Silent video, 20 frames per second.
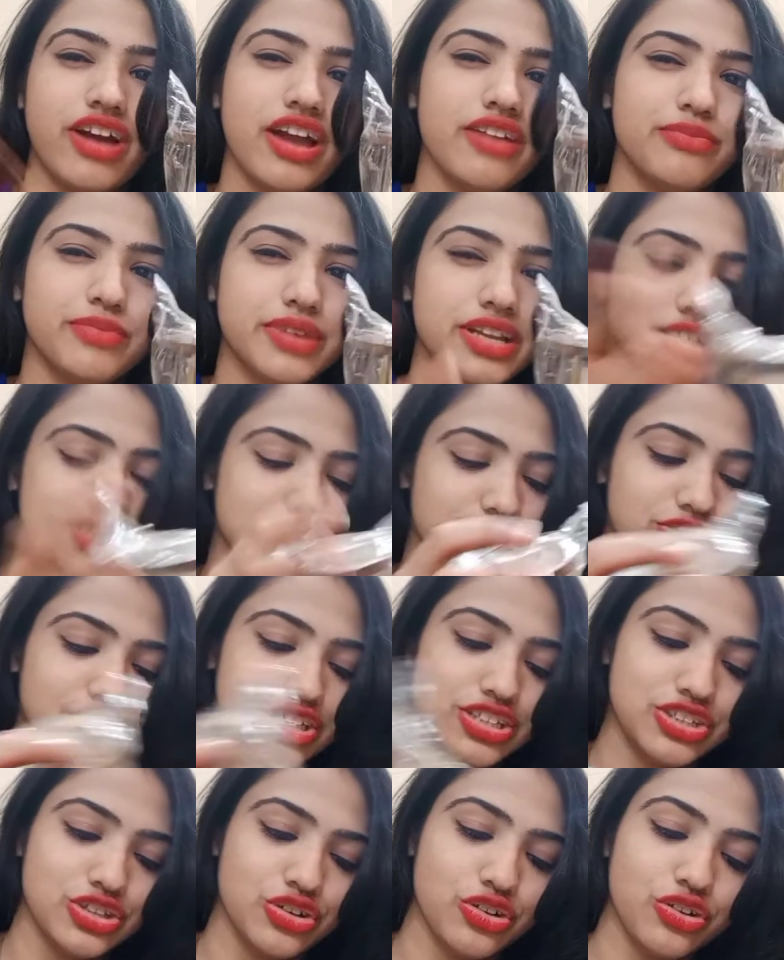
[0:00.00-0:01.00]
minutes
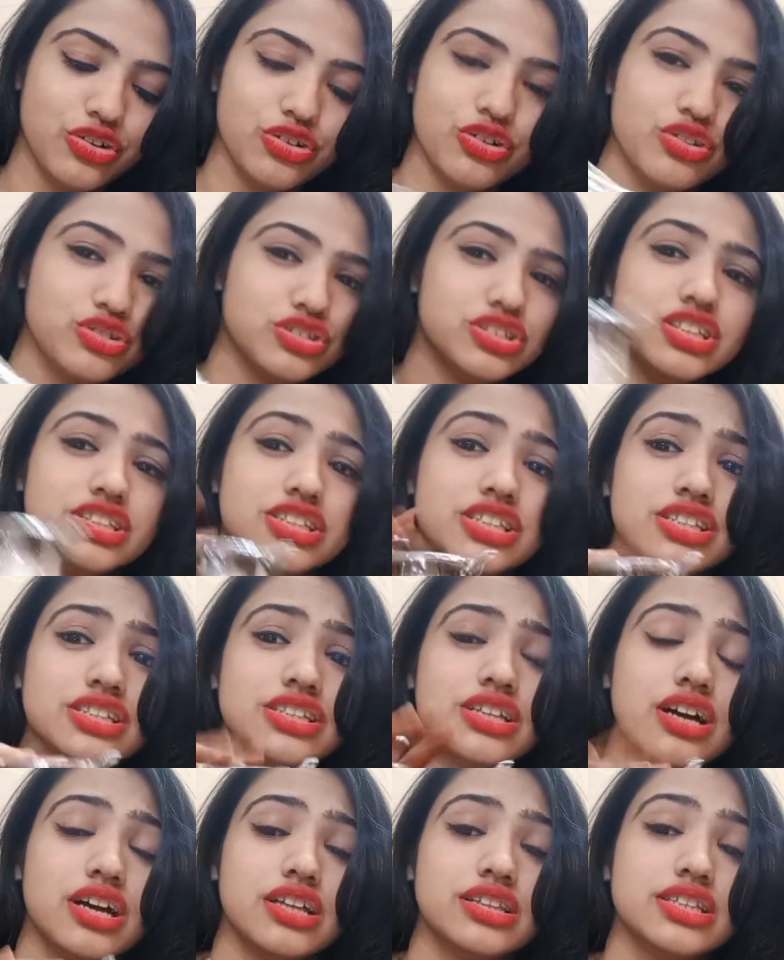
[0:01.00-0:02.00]
video. This
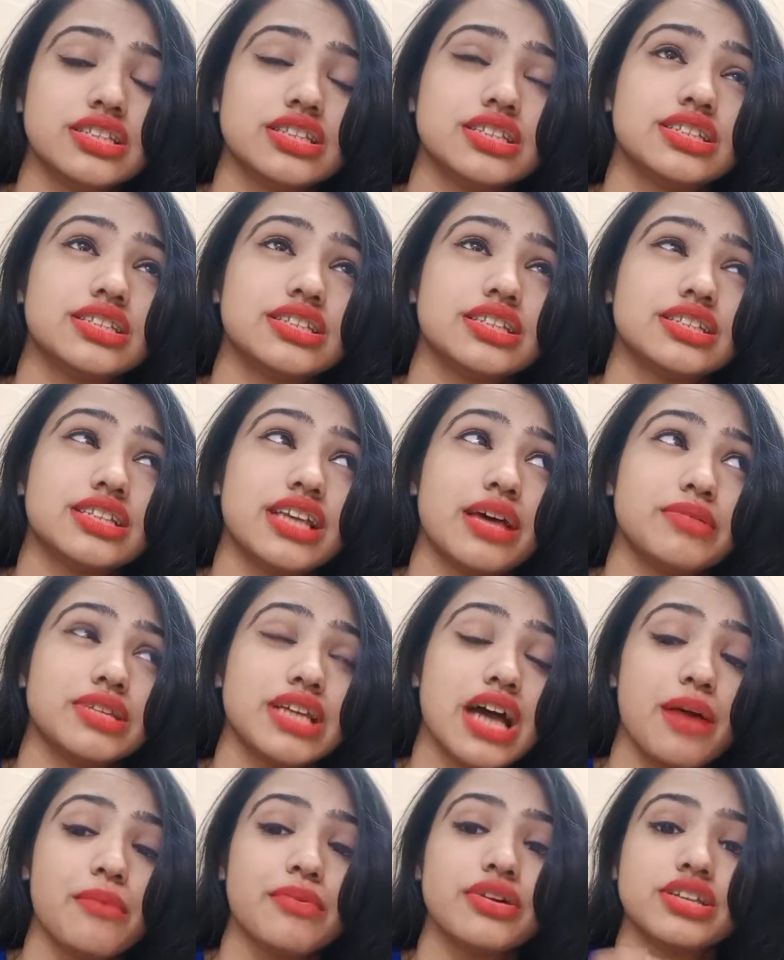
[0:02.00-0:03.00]
sun
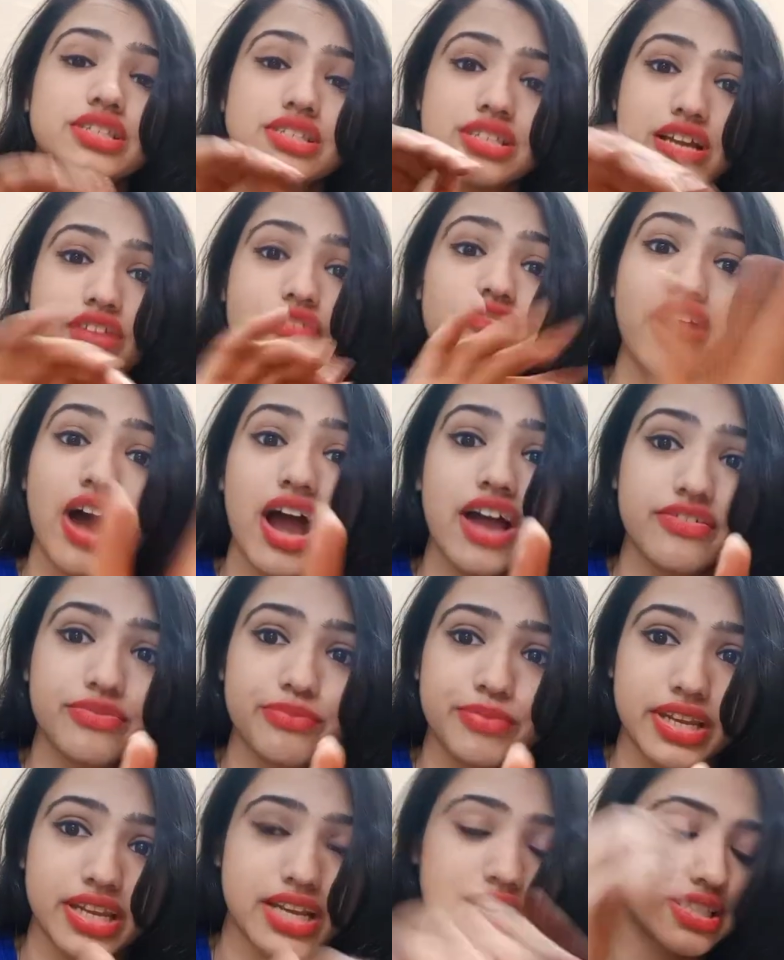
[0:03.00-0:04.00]
timer is like 5
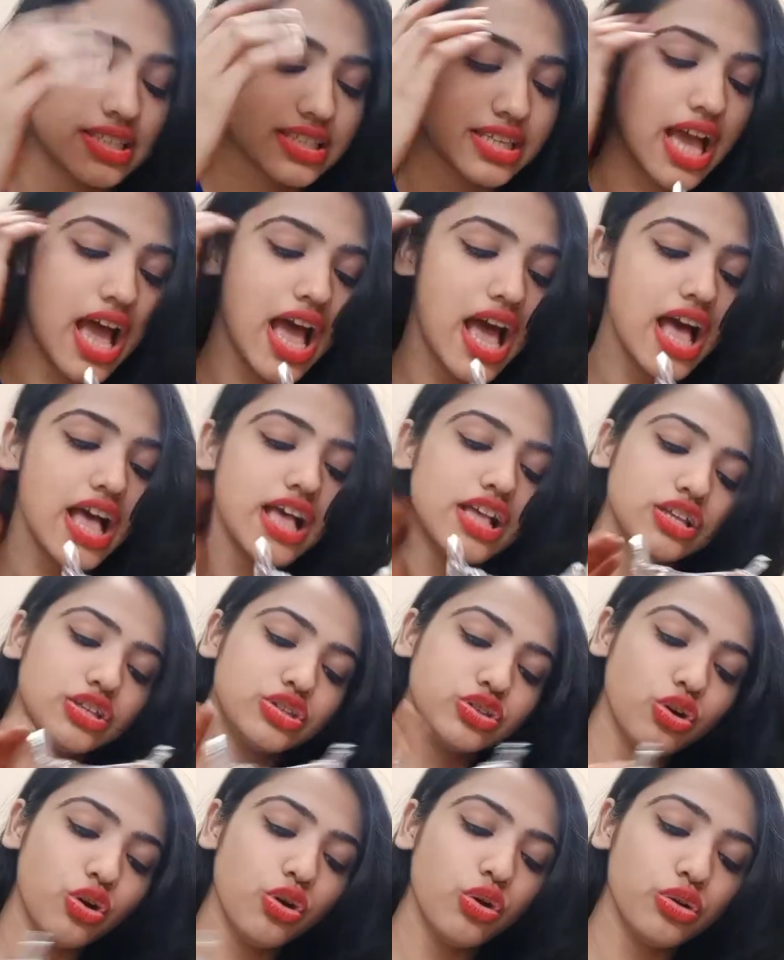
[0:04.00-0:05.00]
minutes,
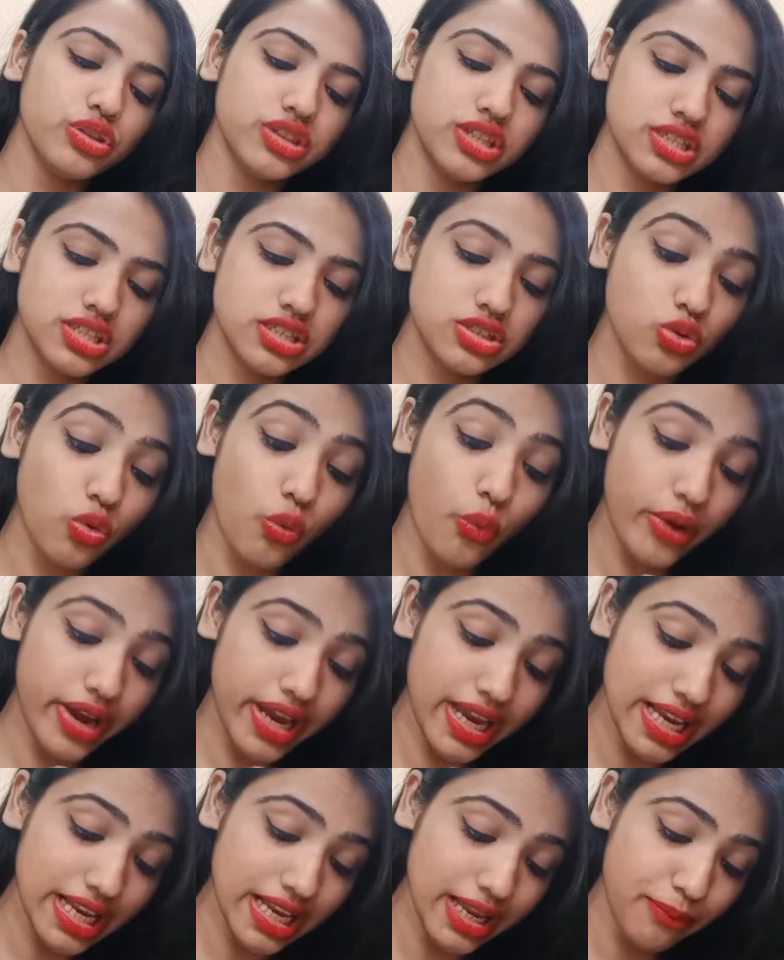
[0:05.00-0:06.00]
so this is
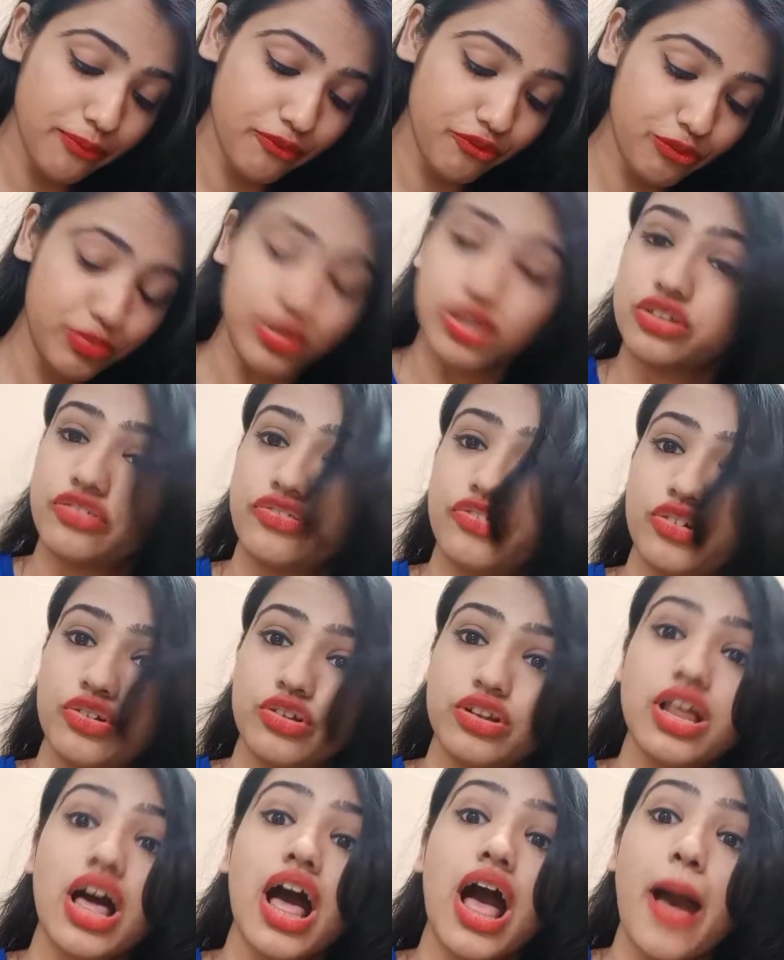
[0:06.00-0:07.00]
really
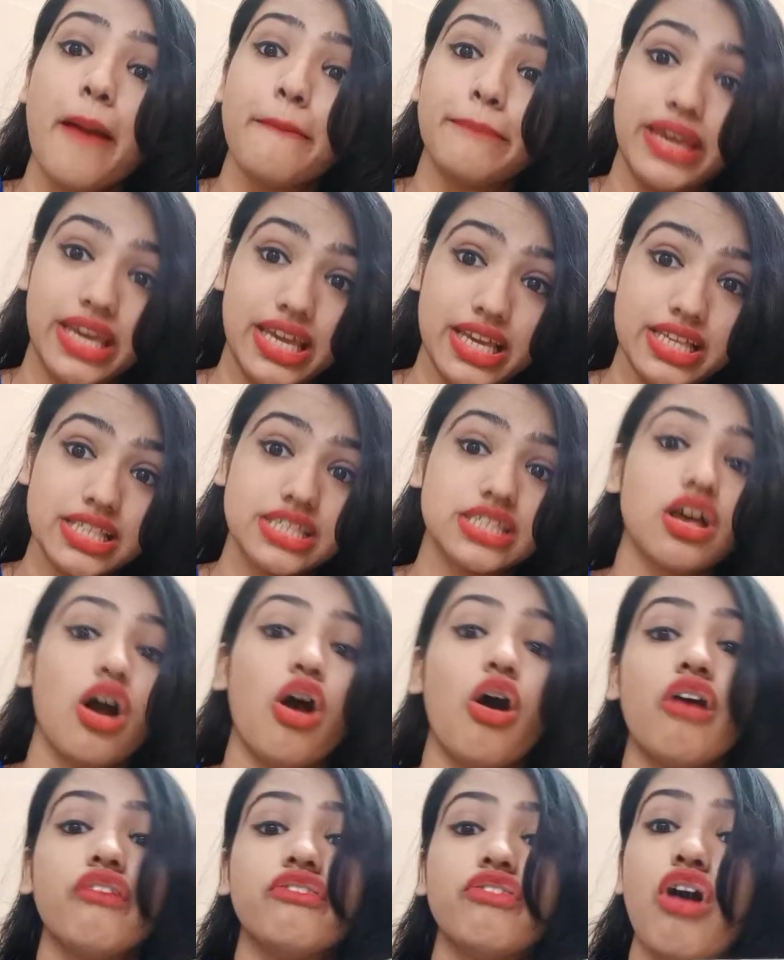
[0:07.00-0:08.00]
beautiful piece
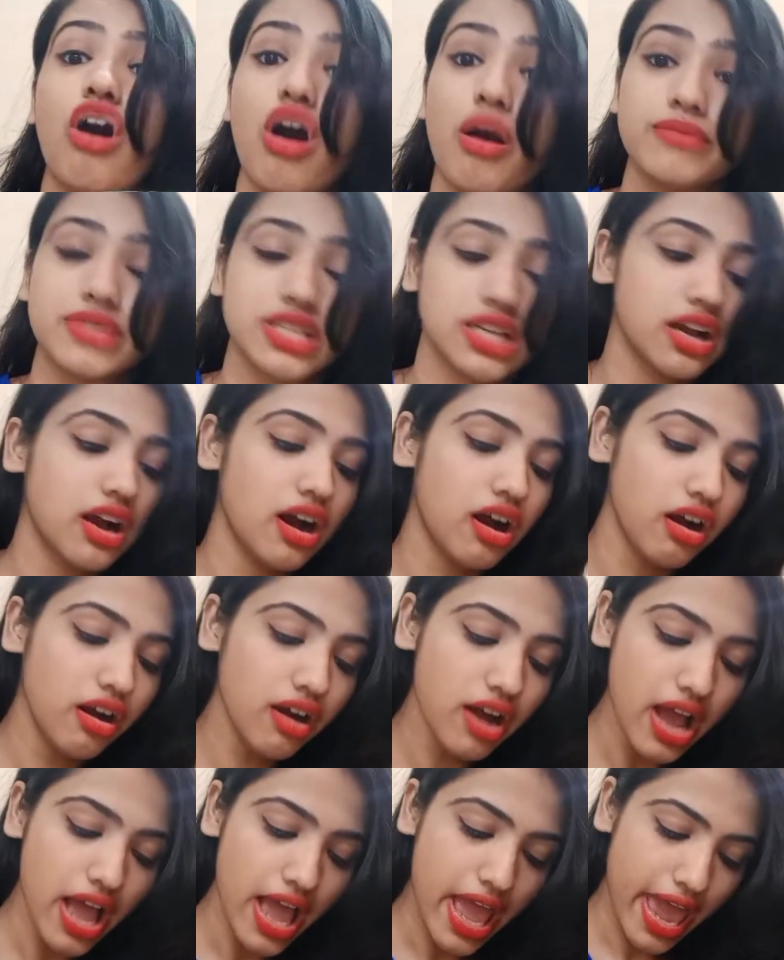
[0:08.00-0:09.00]
of home decor,
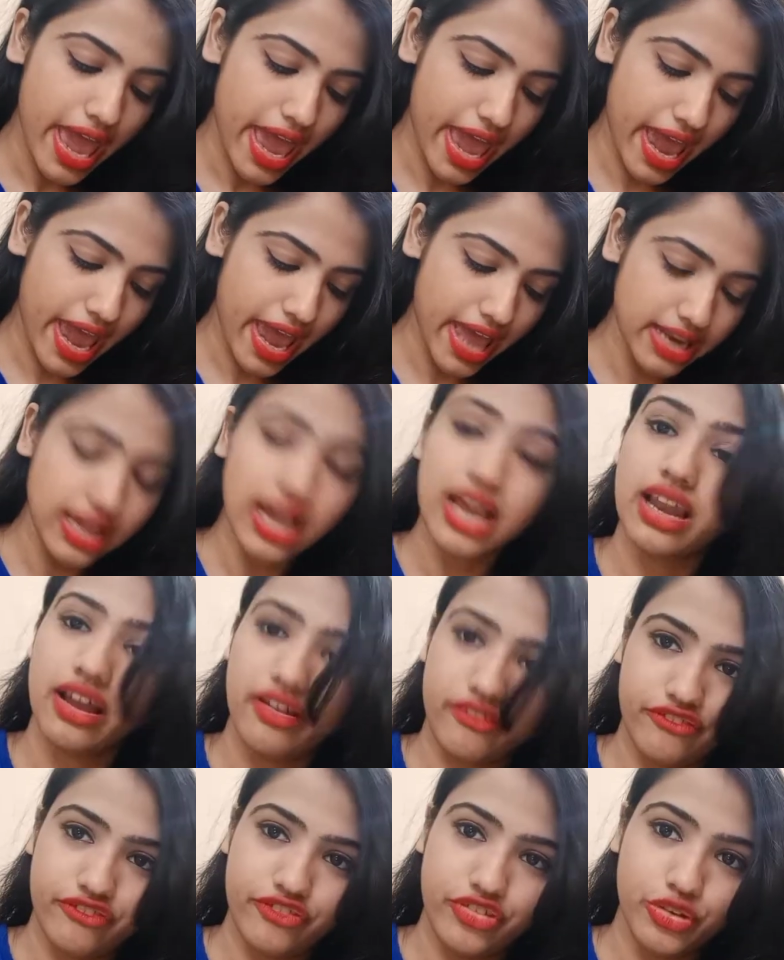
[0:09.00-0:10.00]
and I
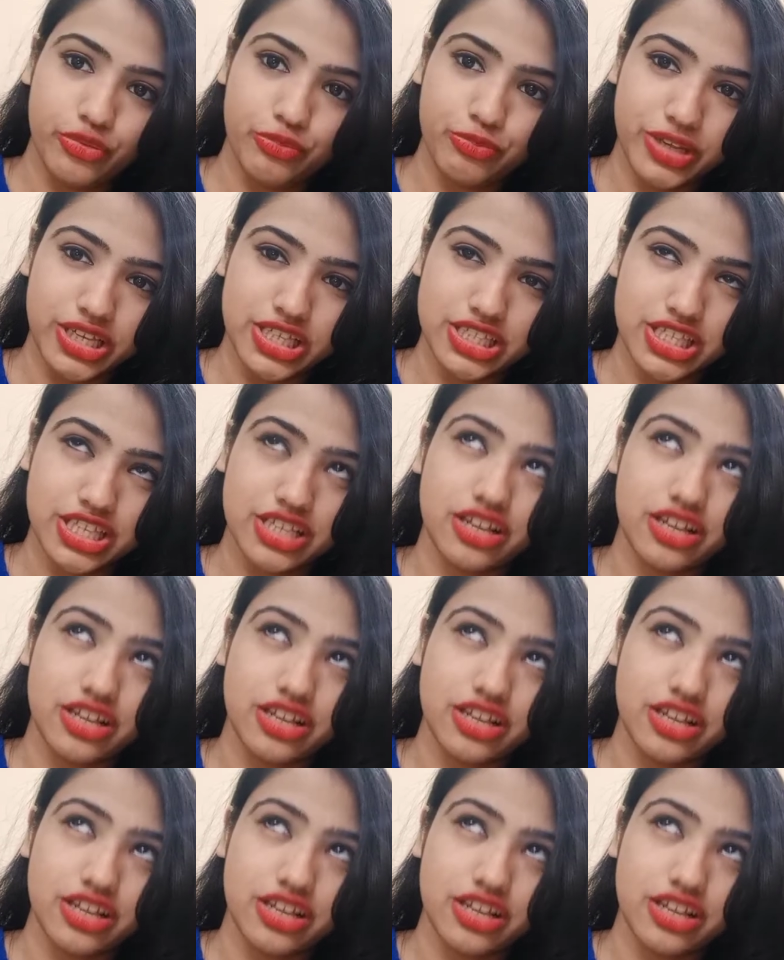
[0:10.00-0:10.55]
love few pieces.